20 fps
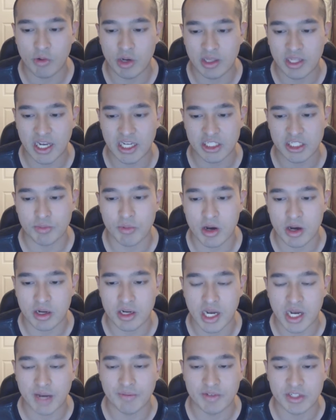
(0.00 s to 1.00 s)
one last
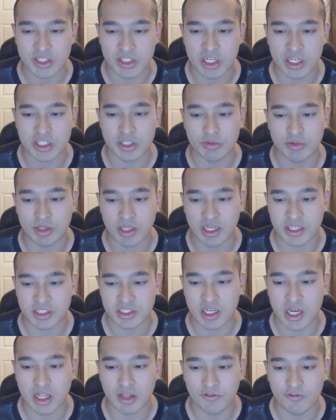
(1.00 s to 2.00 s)
small conversation with
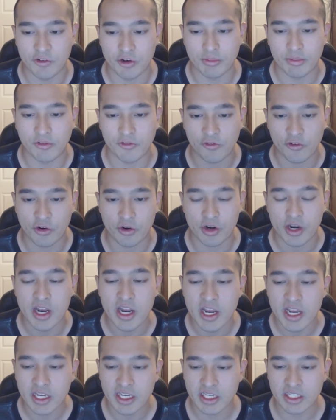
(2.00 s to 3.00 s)
Astolfo
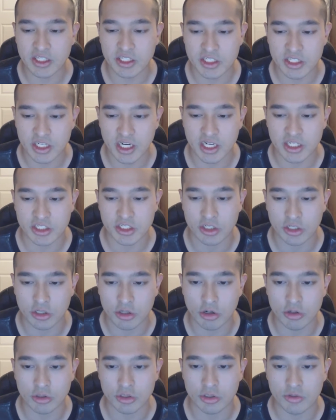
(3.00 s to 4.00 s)
before he decides to
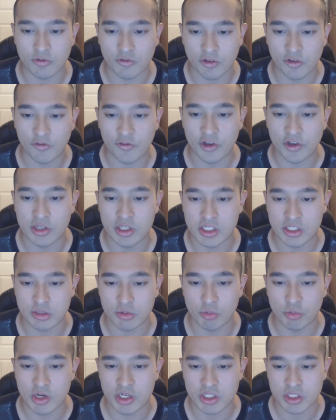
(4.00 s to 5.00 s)
go fulfill
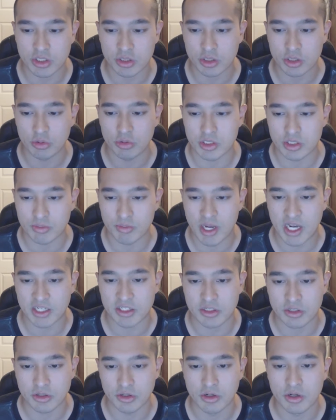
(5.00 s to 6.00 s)
his wish to his
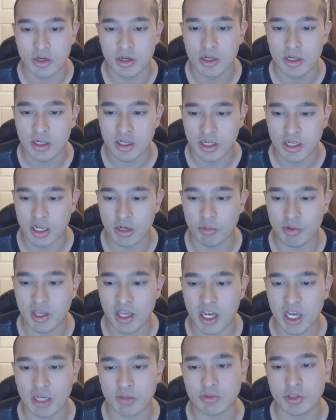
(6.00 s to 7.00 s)
master. And
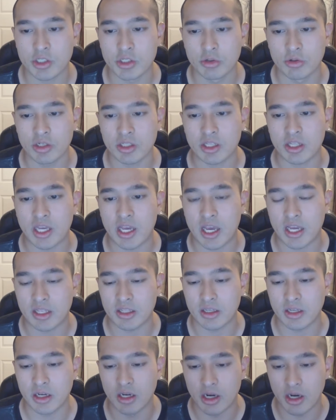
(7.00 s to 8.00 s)
we have to it
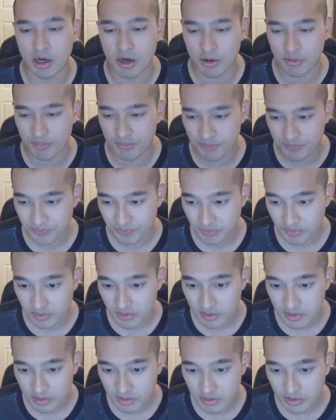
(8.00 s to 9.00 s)
that
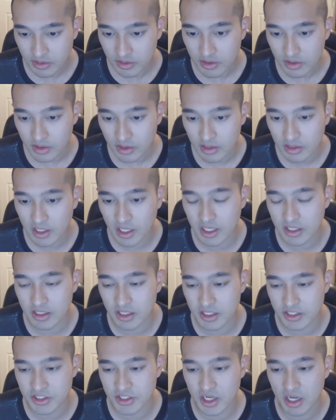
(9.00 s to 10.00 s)

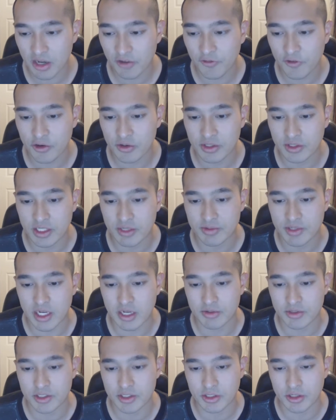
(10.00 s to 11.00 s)
that Astolfo gives
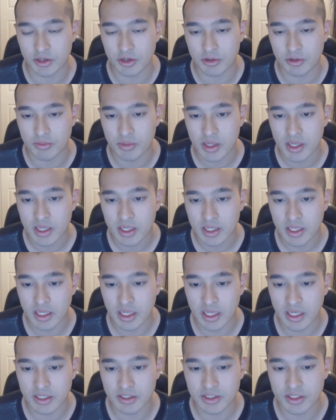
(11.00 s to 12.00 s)
out some
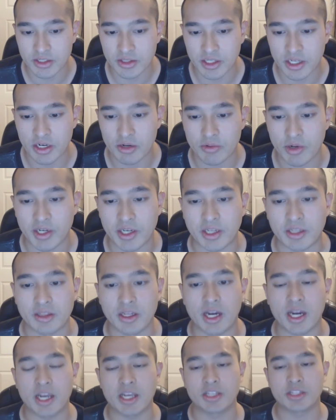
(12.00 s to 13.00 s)
ending narrating
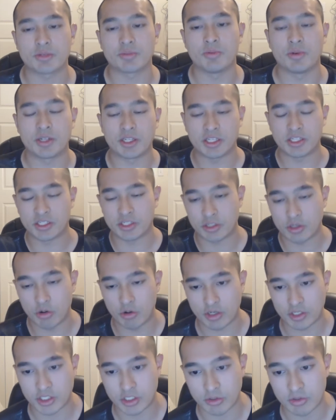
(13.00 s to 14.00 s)
lines when he's
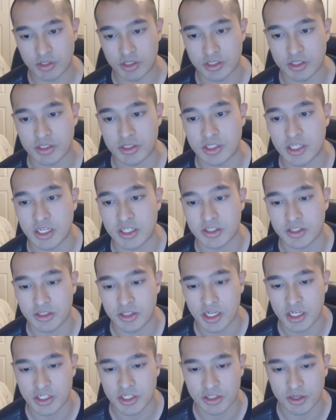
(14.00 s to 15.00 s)
going to his
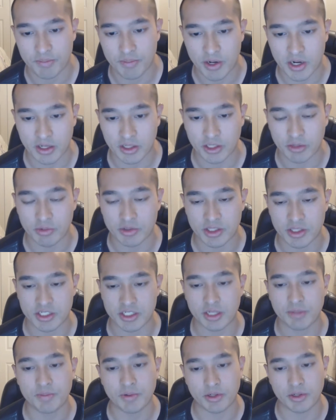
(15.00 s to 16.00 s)
destination, apparently, with
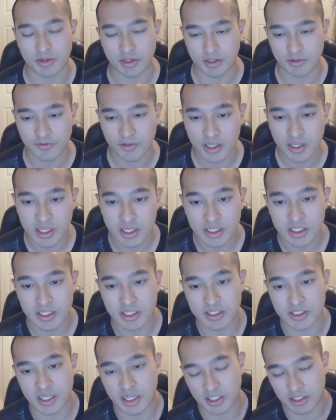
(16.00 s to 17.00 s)
this hippogriff.
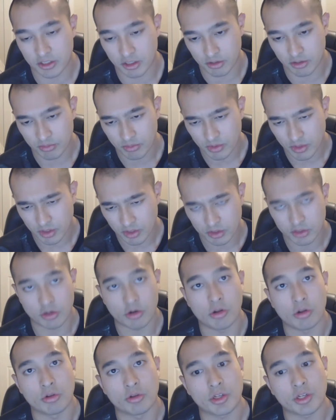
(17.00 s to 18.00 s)
Is like, the
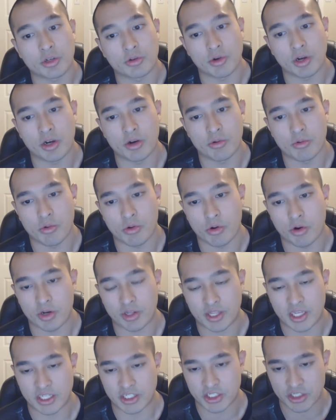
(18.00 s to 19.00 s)
Holy Grail
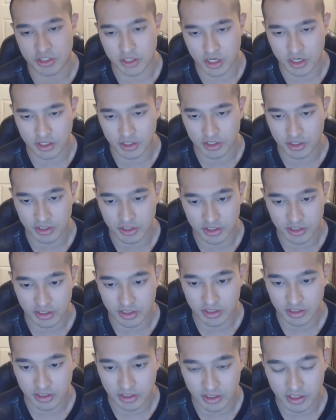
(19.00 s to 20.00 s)
War that started
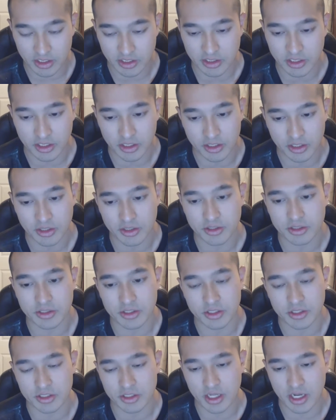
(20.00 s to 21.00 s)
in here
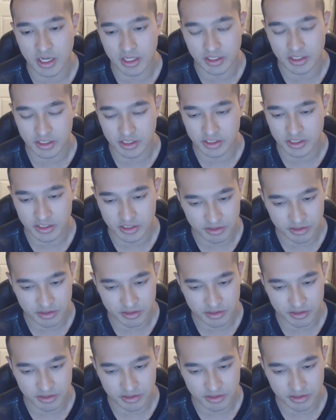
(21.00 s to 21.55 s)
is not